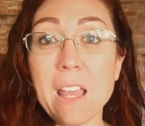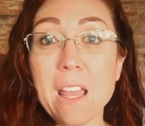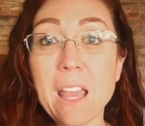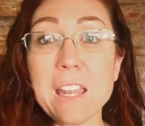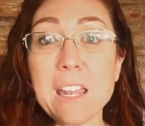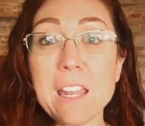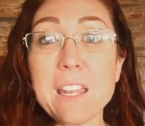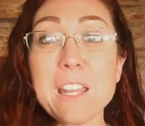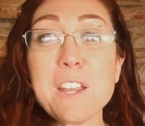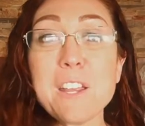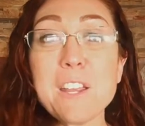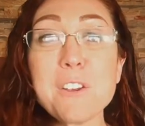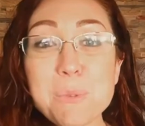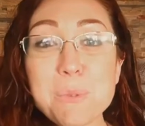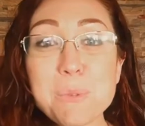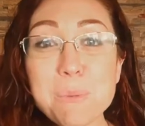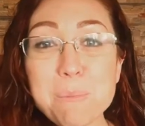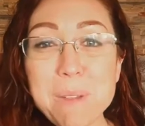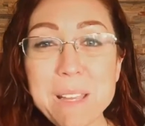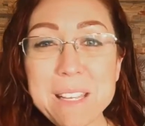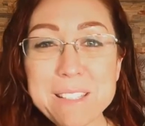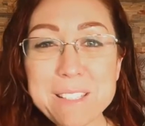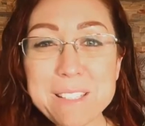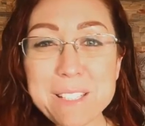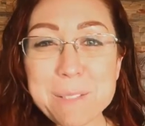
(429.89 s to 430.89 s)
And here's what
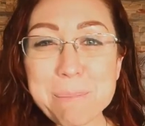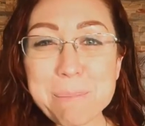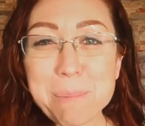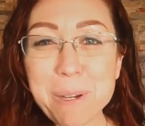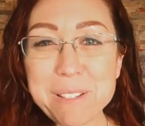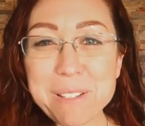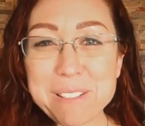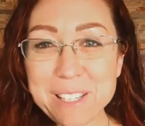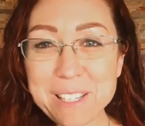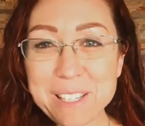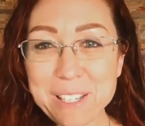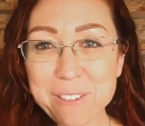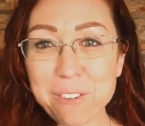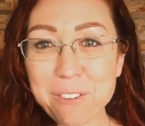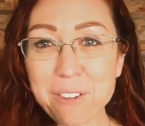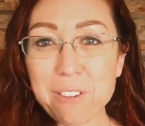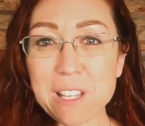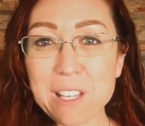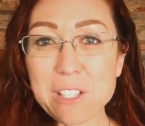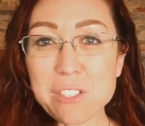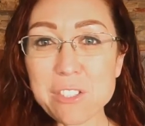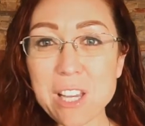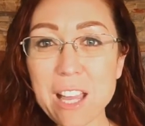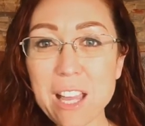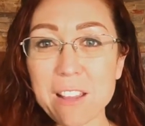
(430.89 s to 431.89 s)
makes this
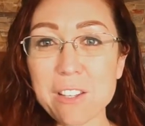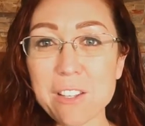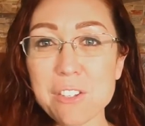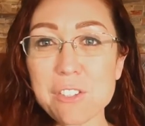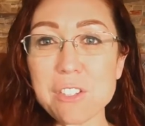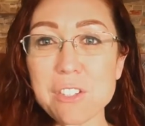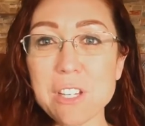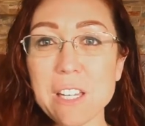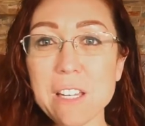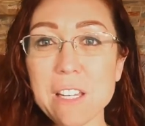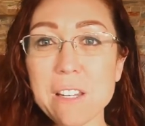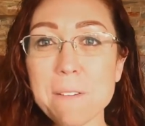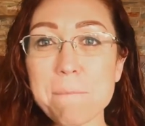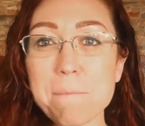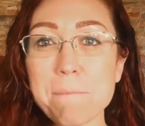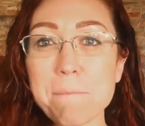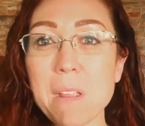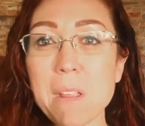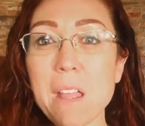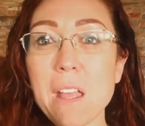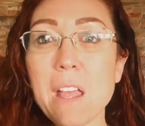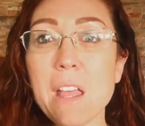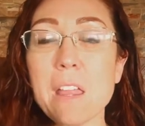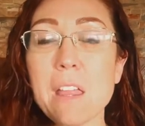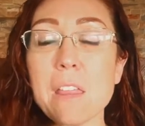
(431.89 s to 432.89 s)
particularly challenging
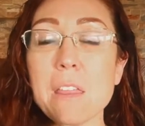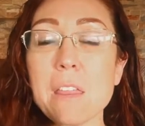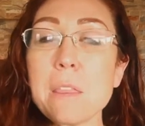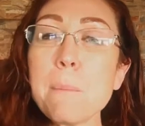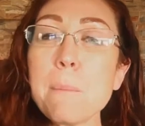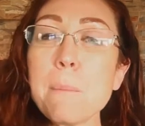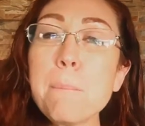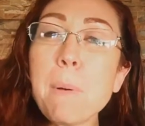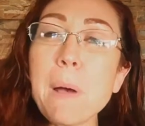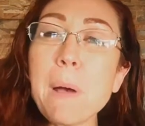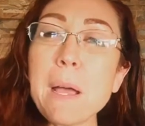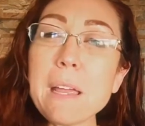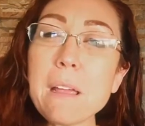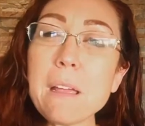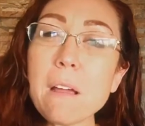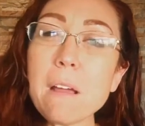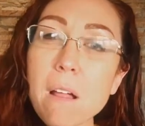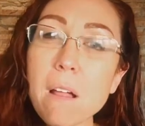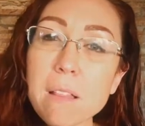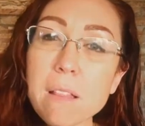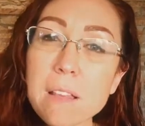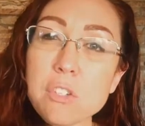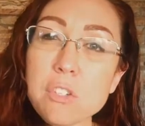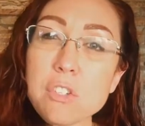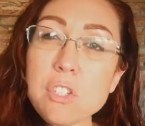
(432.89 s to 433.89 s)
the
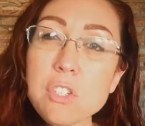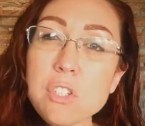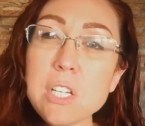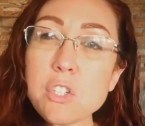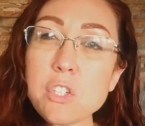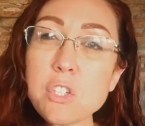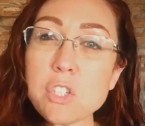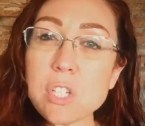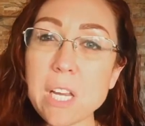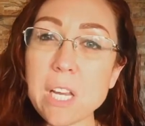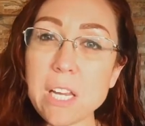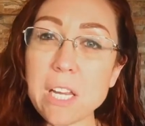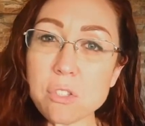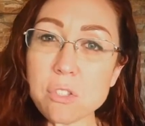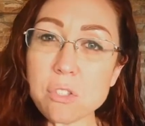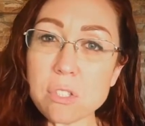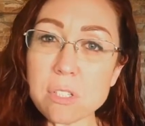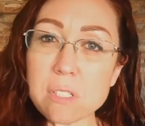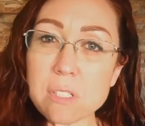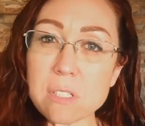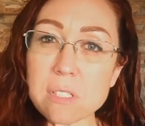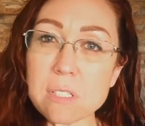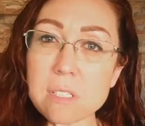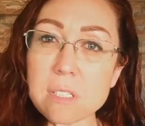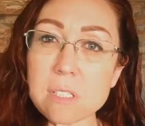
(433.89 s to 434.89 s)
biology
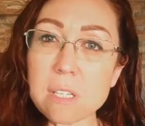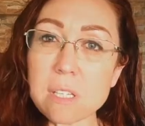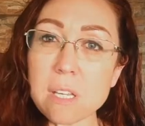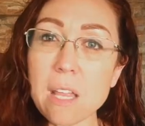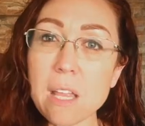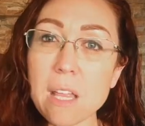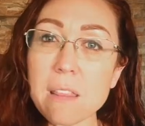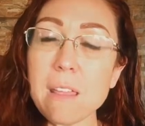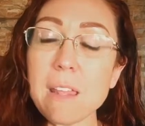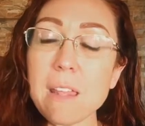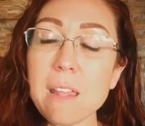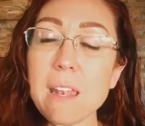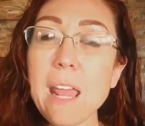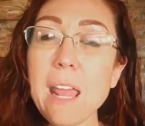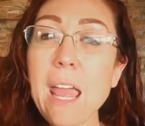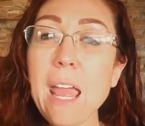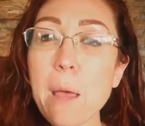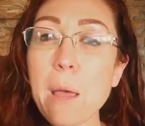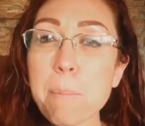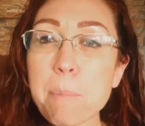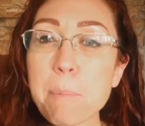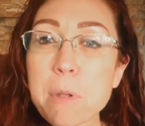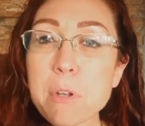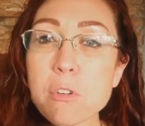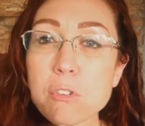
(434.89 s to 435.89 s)
changes that
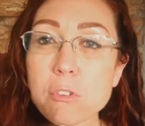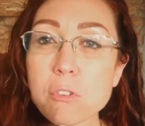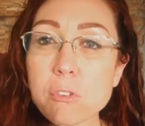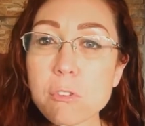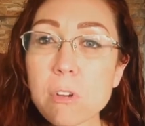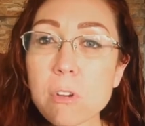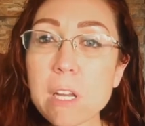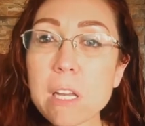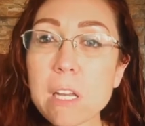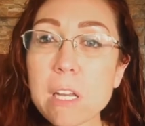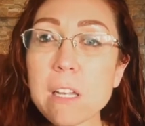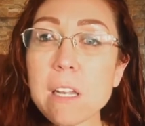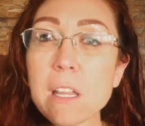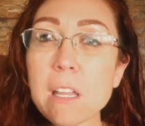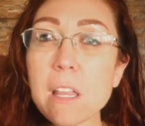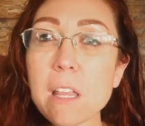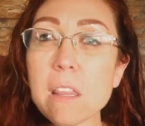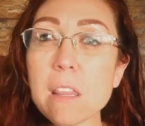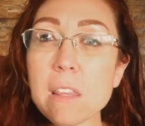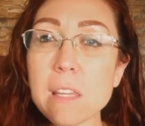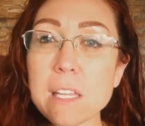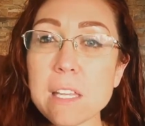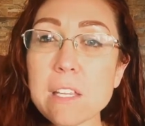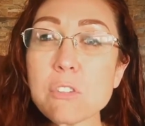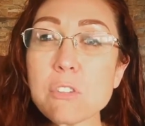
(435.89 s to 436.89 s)
happen during
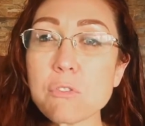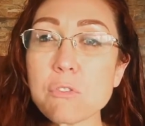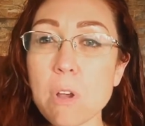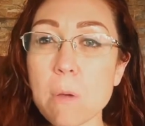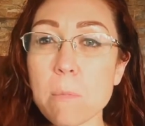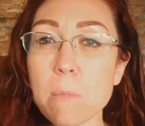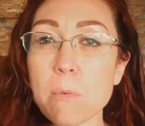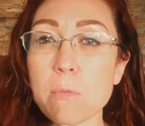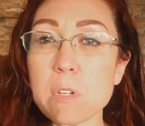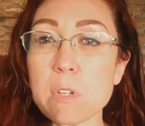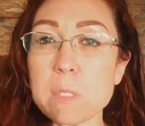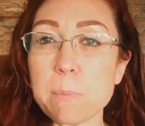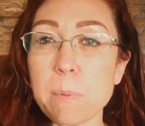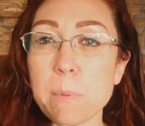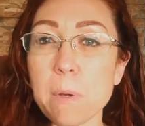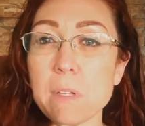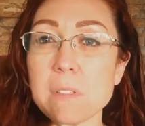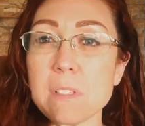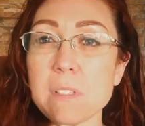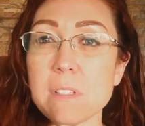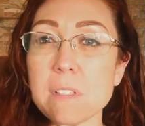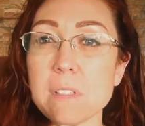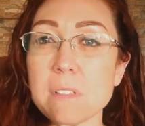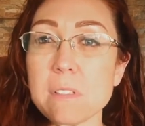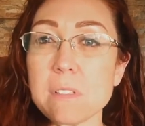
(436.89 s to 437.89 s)
these trauma
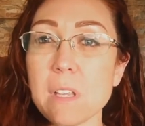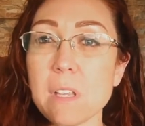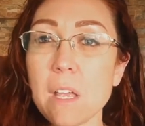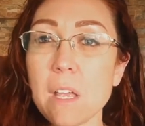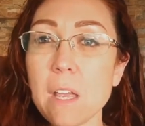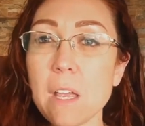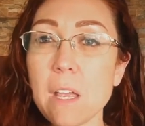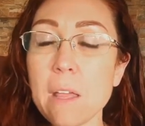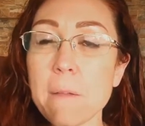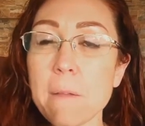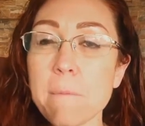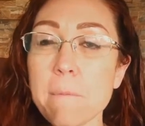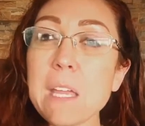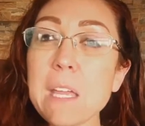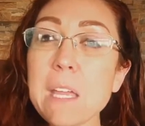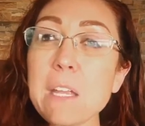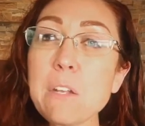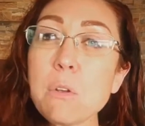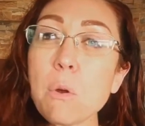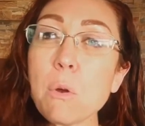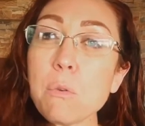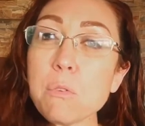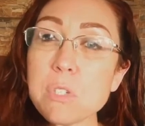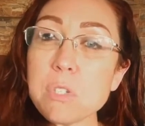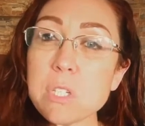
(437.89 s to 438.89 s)
responses. They
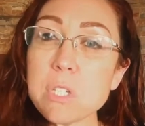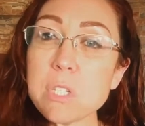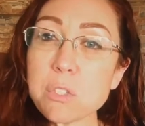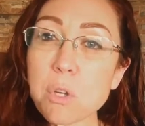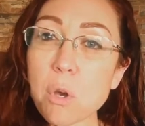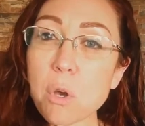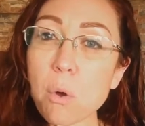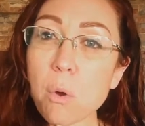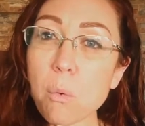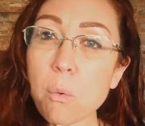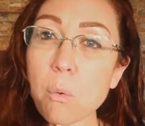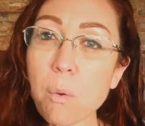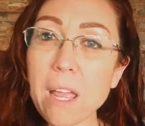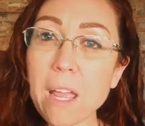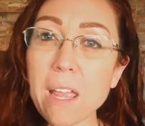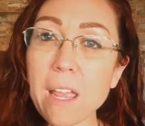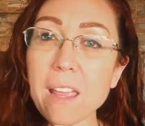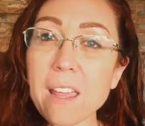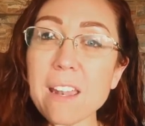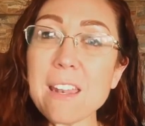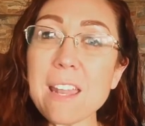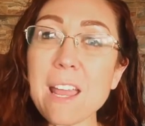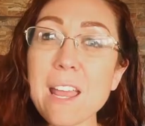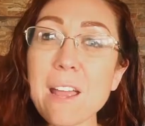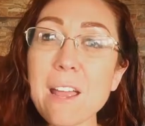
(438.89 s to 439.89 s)
don't just go away.
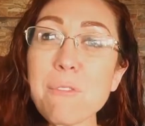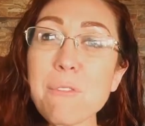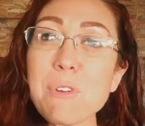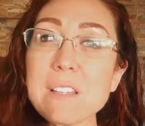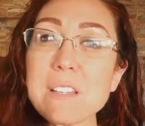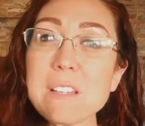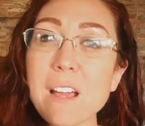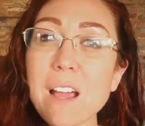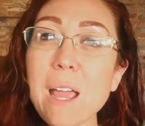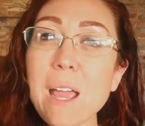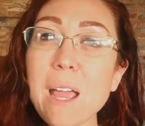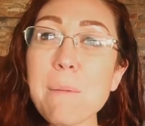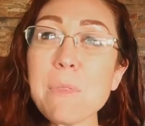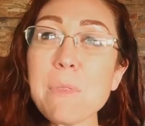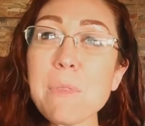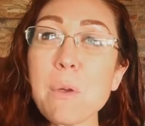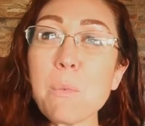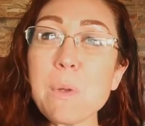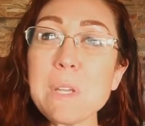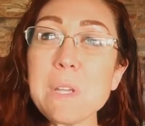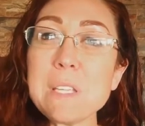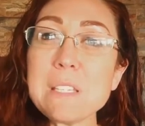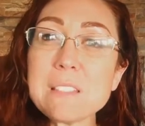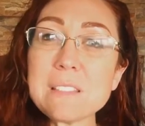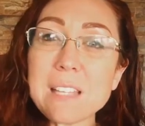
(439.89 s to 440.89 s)
And every time that
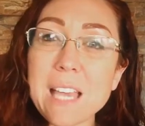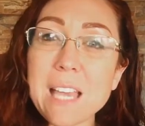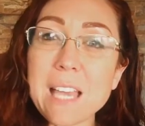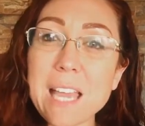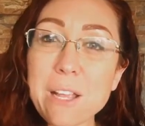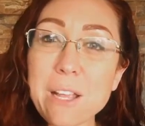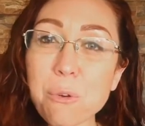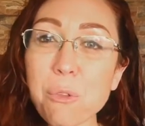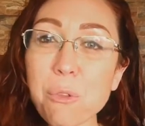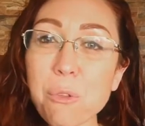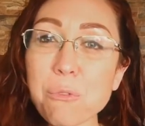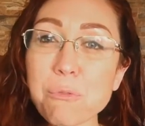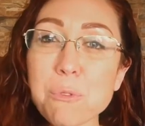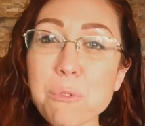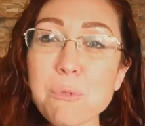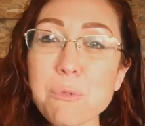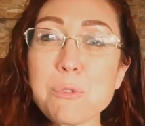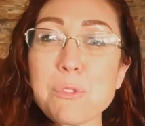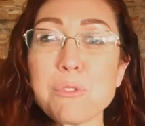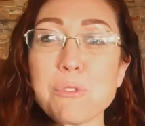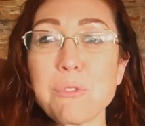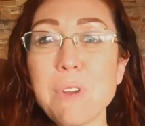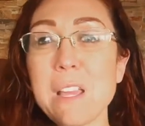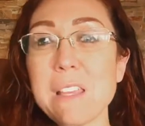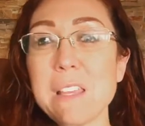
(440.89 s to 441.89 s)
we cycle through
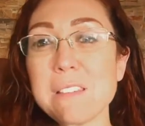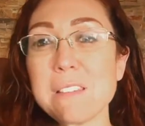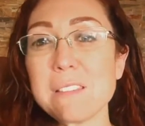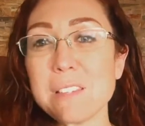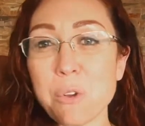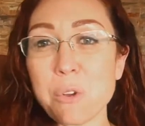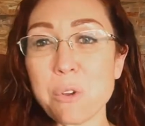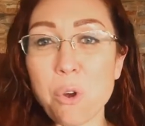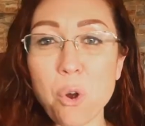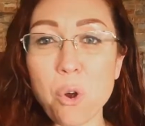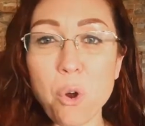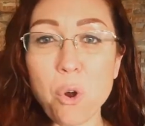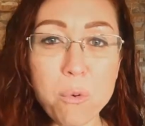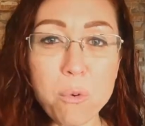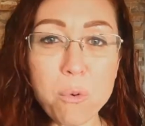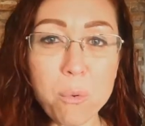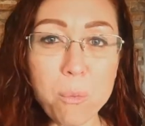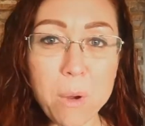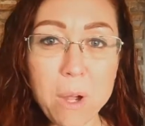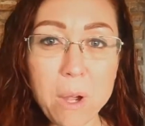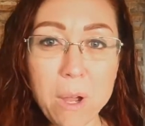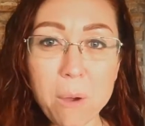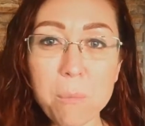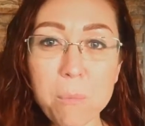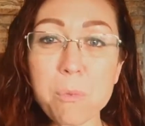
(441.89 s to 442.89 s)
stress and
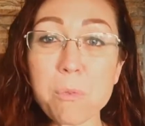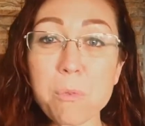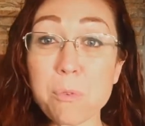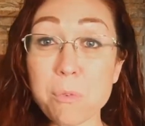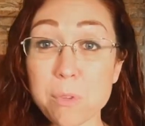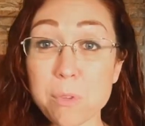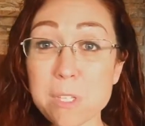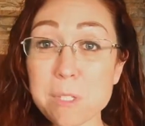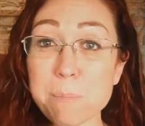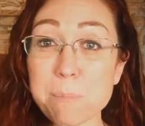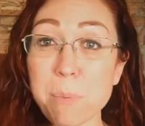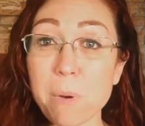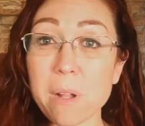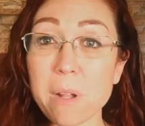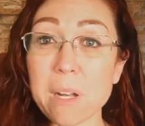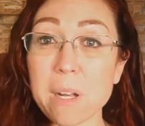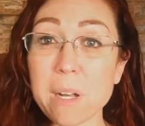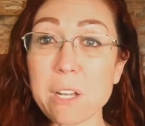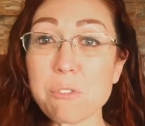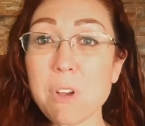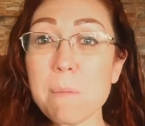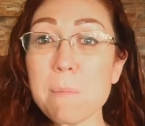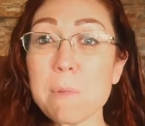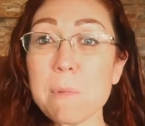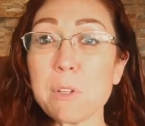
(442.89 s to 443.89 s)
overwhelm through this body
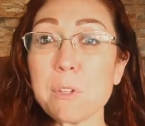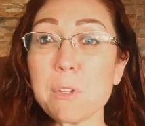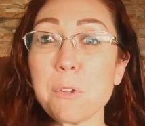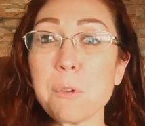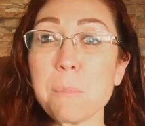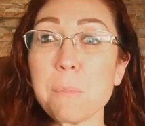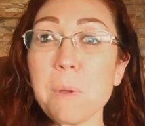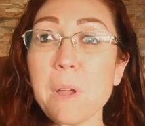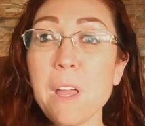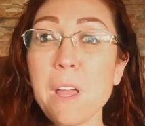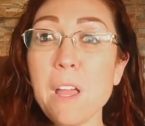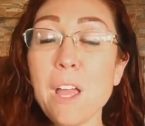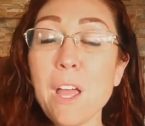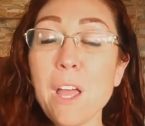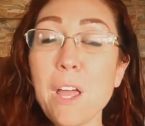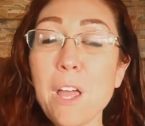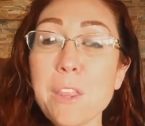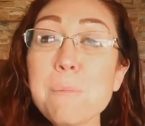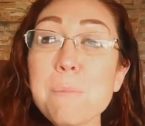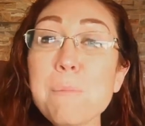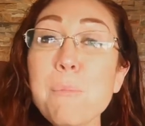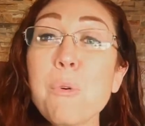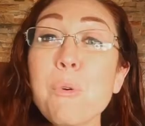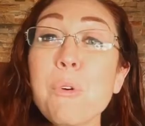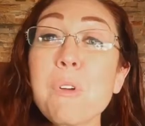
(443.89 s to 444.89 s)
trauma loop,
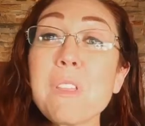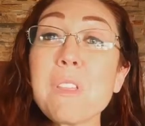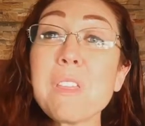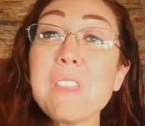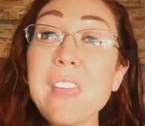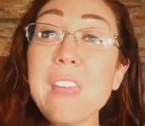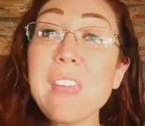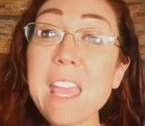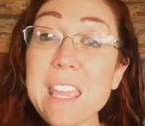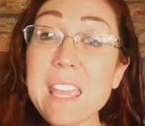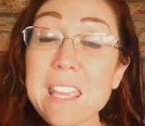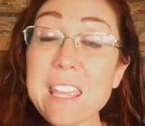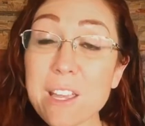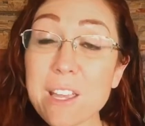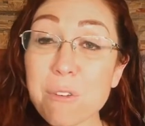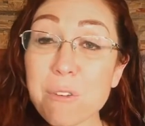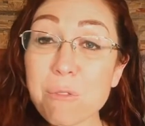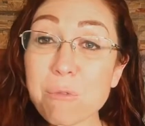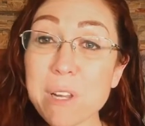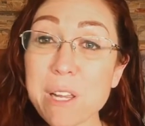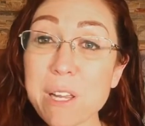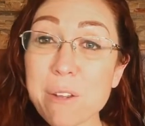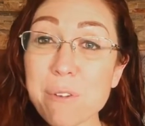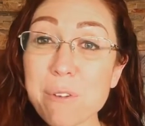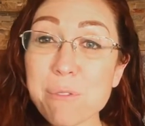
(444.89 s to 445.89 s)
the more they get
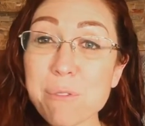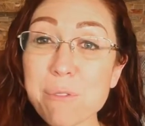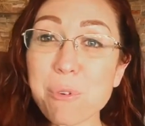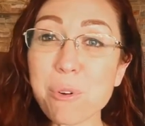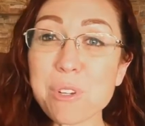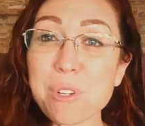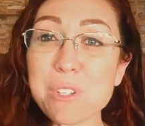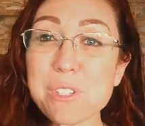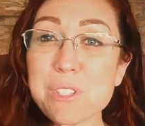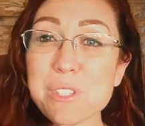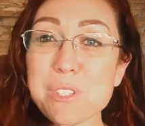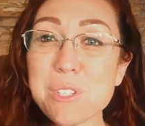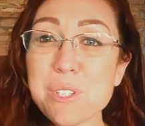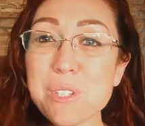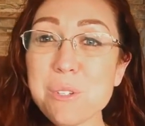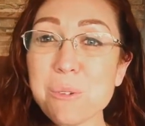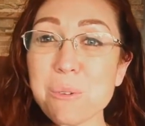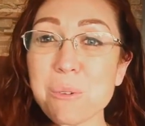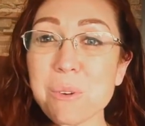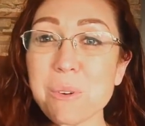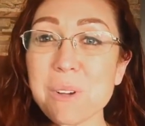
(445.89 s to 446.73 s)
reinforced too